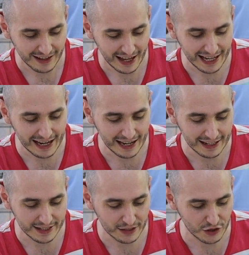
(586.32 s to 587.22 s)
Again, I
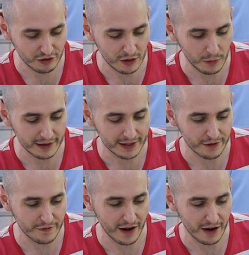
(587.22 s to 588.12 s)
can tell straight away these are
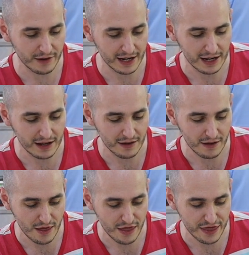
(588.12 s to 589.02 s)
very
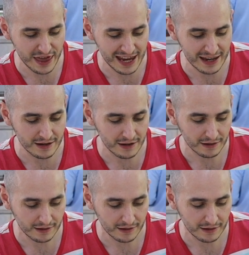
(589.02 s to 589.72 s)
thin,